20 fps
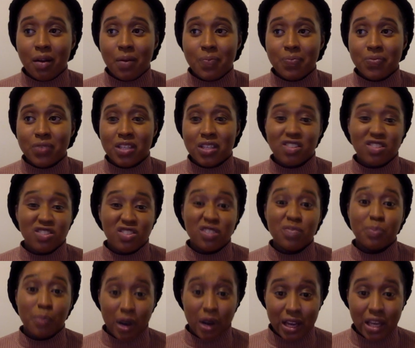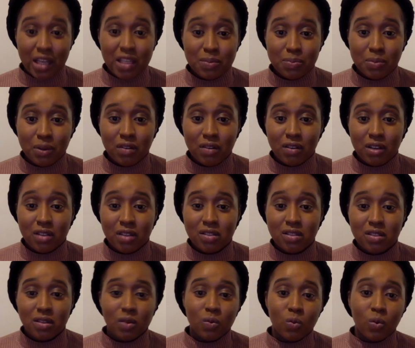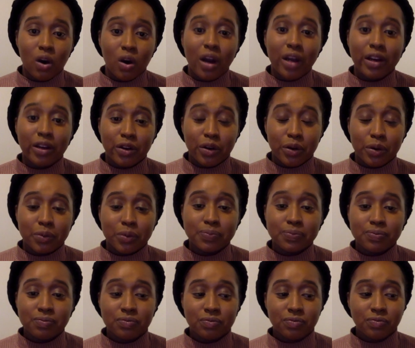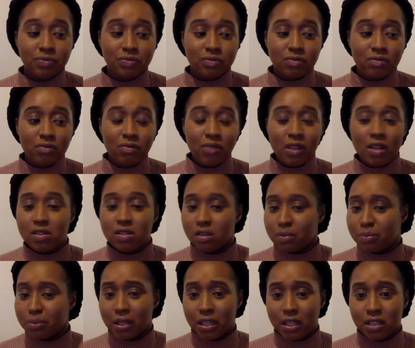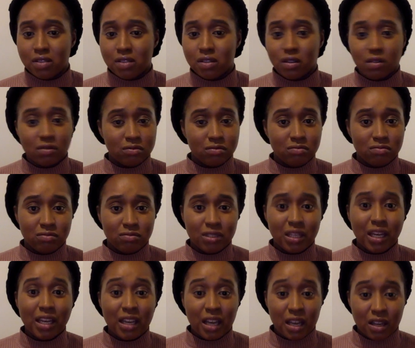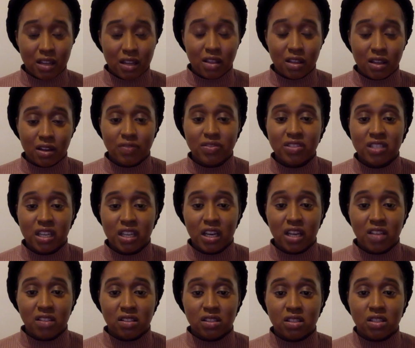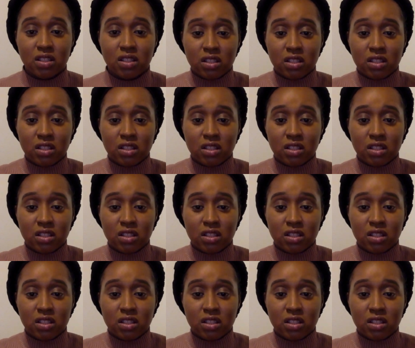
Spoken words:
This is just my experience and what I know, so please don't take anything I've said as